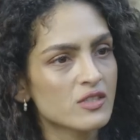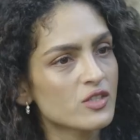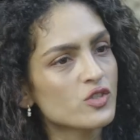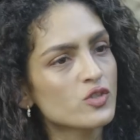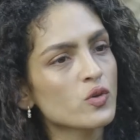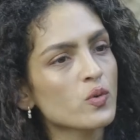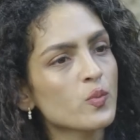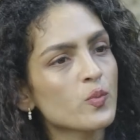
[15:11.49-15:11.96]

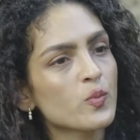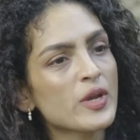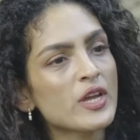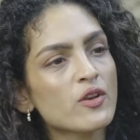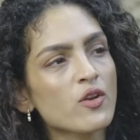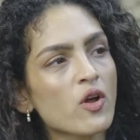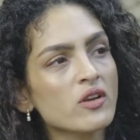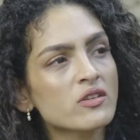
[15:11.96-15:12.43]
So
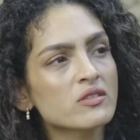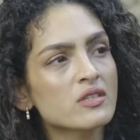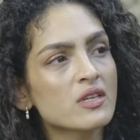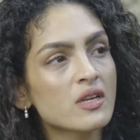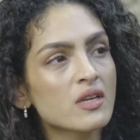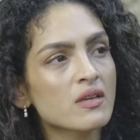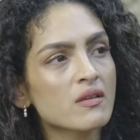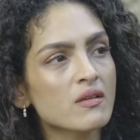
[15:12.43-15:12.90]
we are not
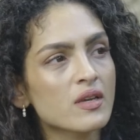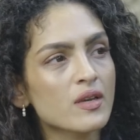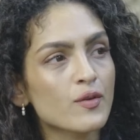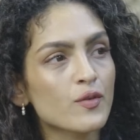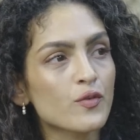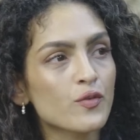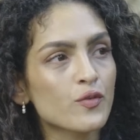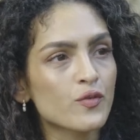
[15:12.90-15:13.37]
really
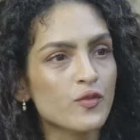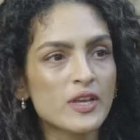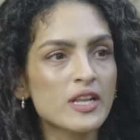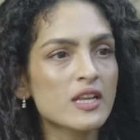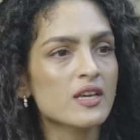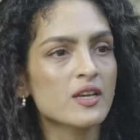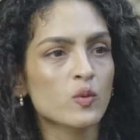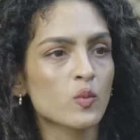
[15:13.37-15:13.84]

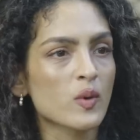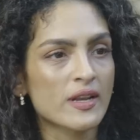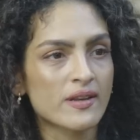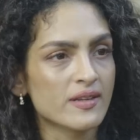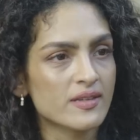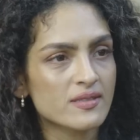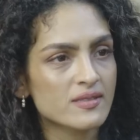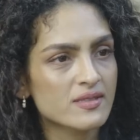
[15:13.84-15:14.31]
feeling
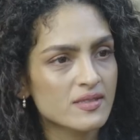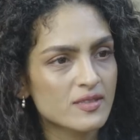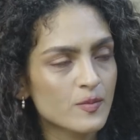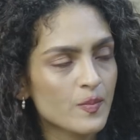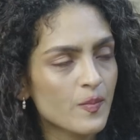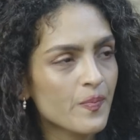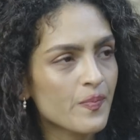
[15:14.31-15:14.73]
oneness.